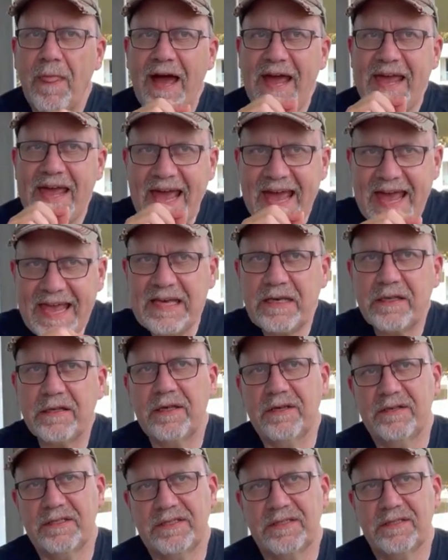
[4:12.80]
I hate
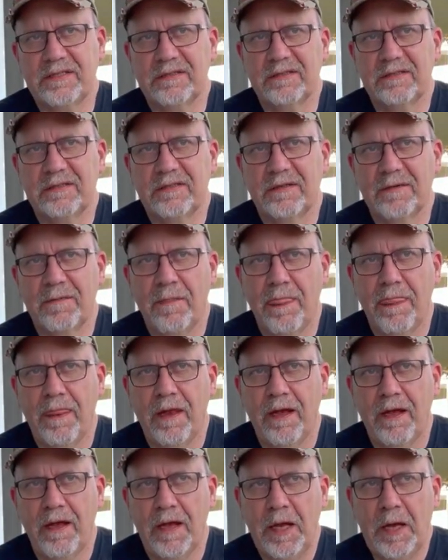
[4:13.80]
this,
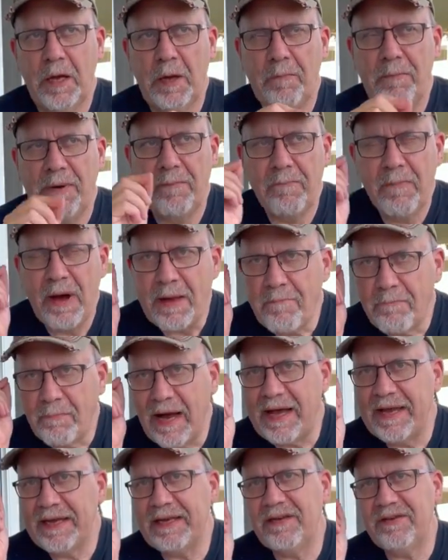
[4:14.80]
but my
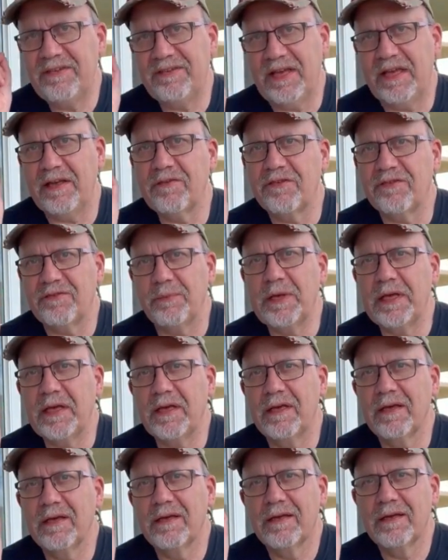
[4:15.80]
mind tells
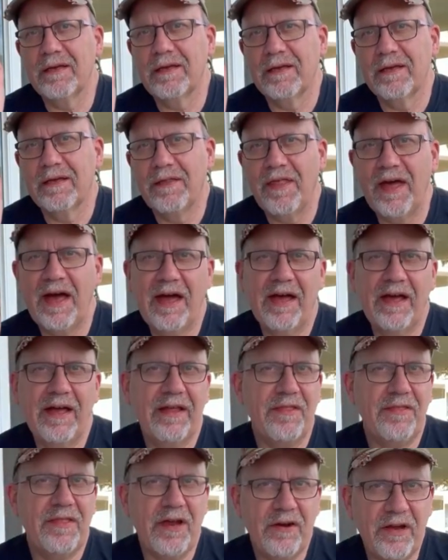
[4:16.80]
me that
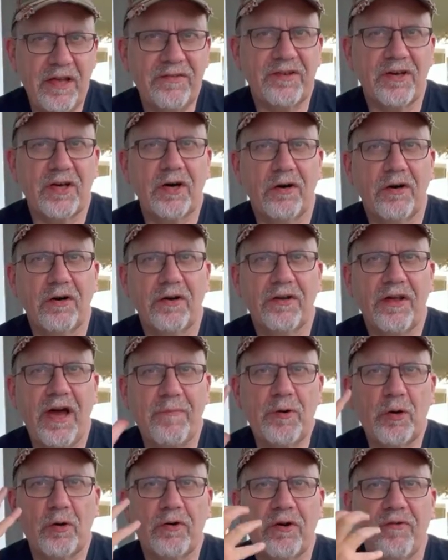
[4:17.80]
there is a God.
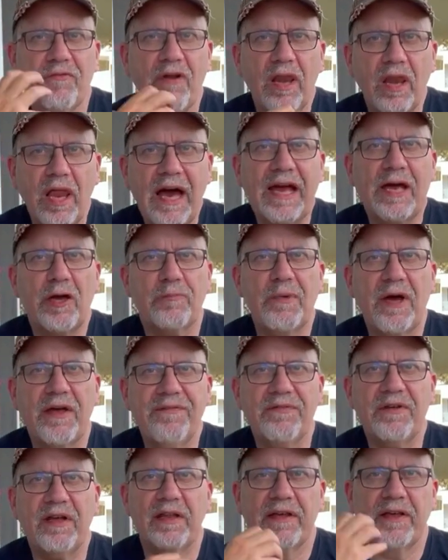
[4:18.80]
I'm not going to rely on my
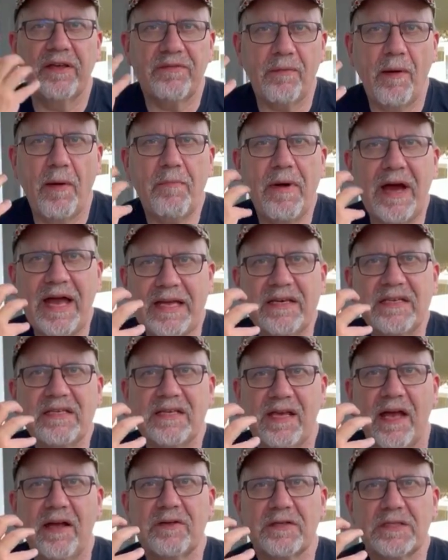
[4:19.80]
feelings. My mind
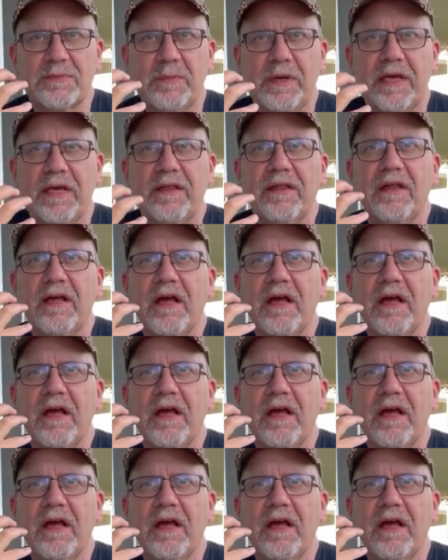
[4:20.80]
tells me